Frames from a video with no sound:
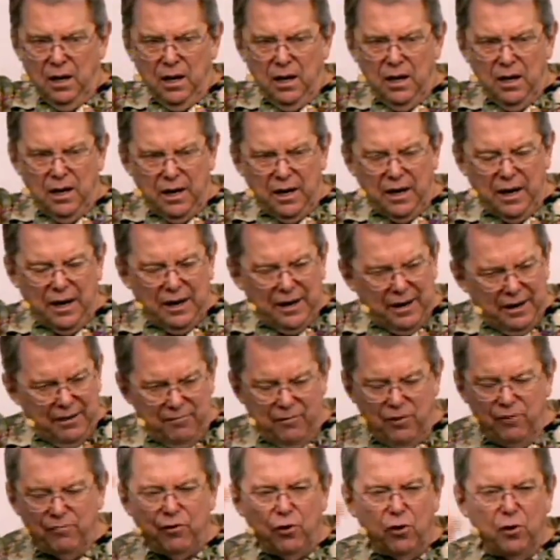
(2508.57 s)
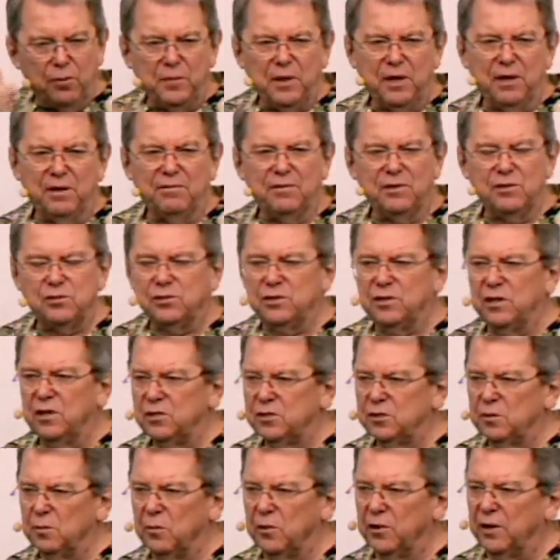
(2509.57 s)
and you've heard me give this
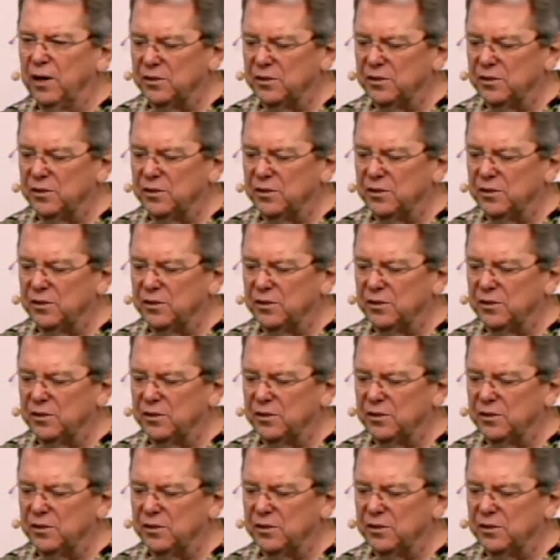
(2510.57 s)
testimony.